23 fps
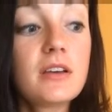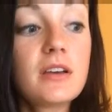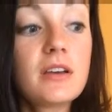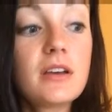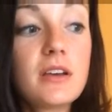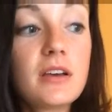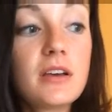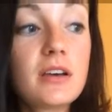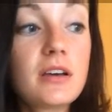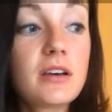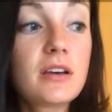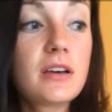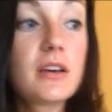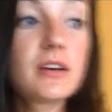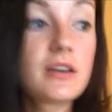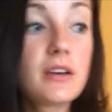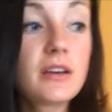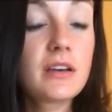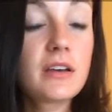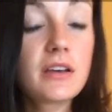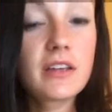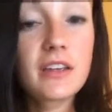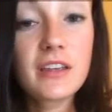
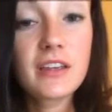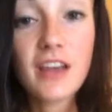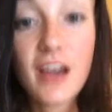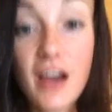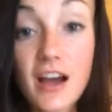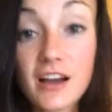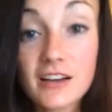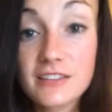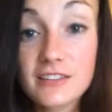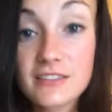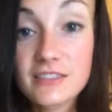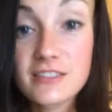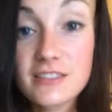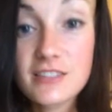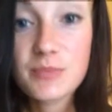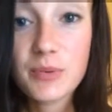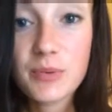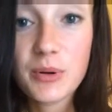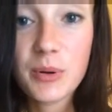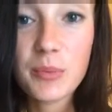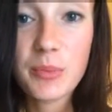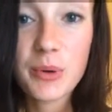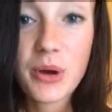Yeah, it's
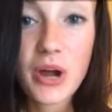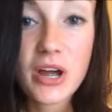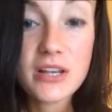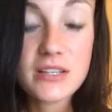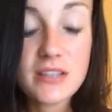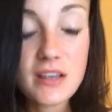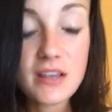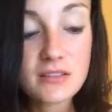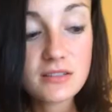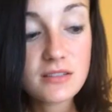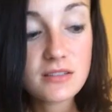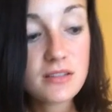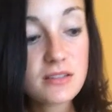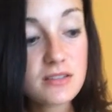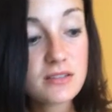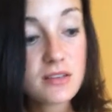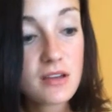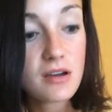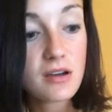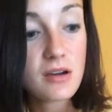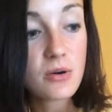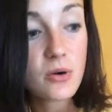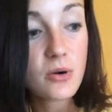been a process.
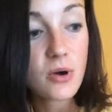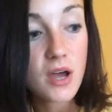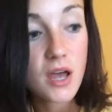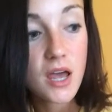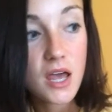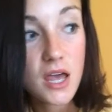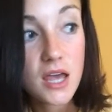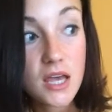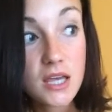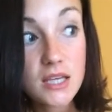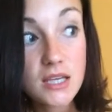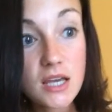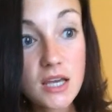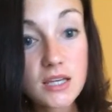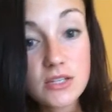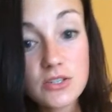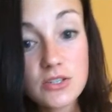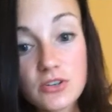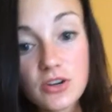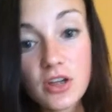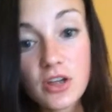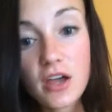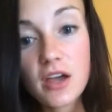So
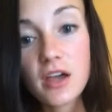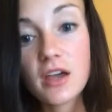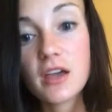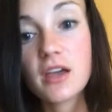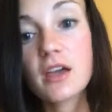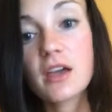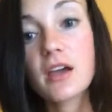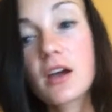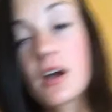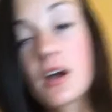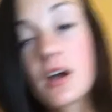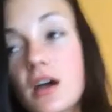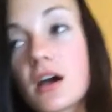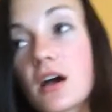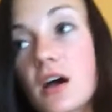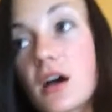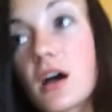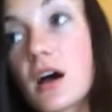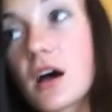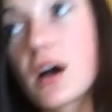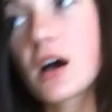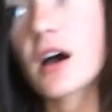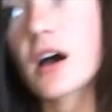yesterday
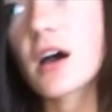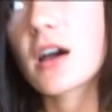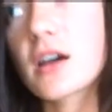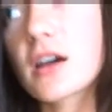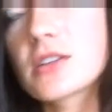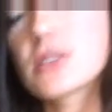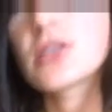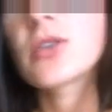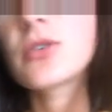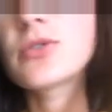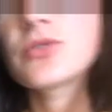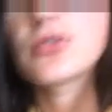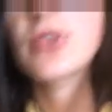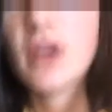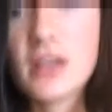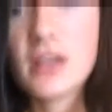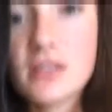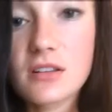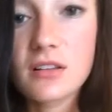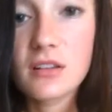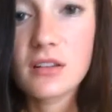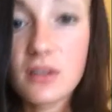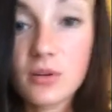I told you
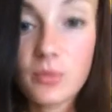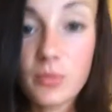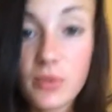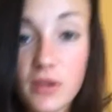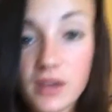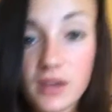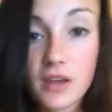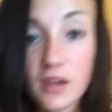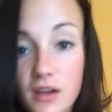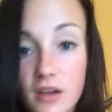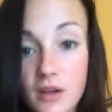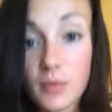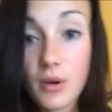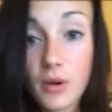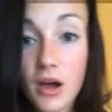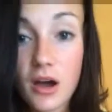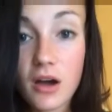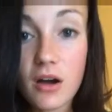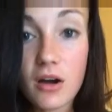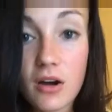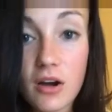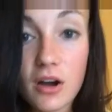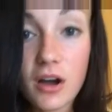guys a little bit
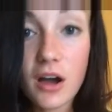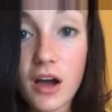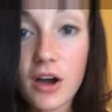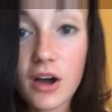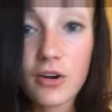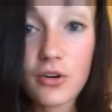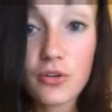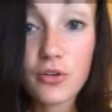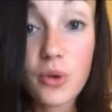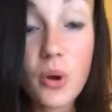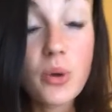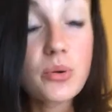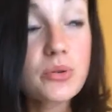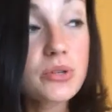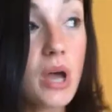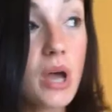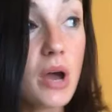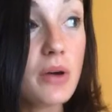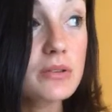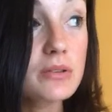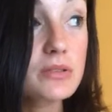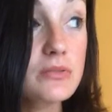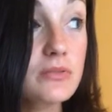about how gross
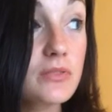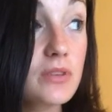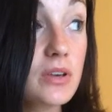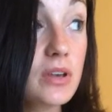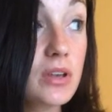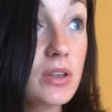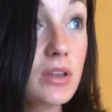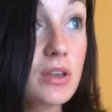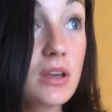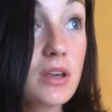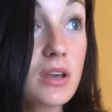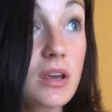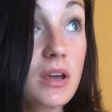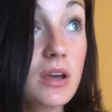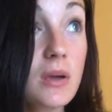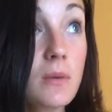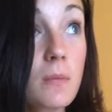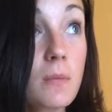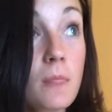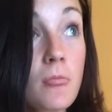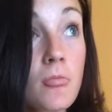I was feeling,